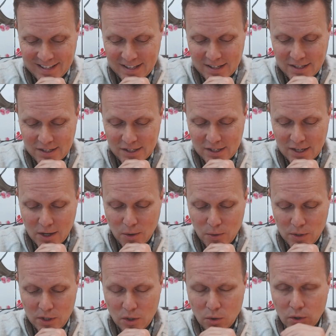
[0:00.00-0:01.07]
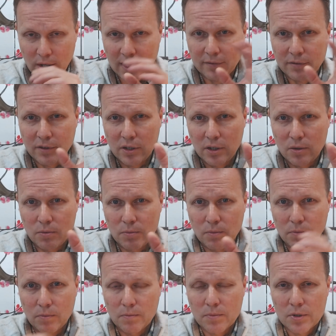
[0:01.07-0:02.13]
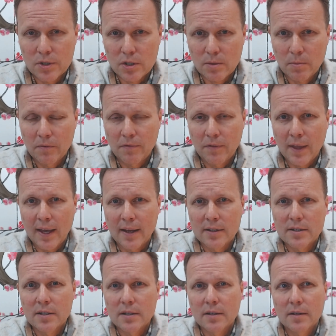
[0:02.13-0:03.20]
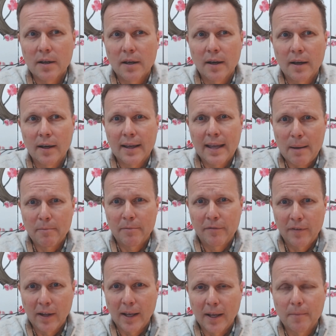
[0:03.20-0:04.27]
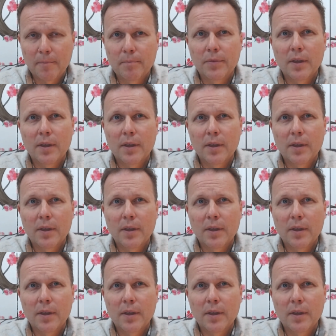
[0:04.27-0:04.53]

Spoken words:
So you're going to have to do some of that gap filling.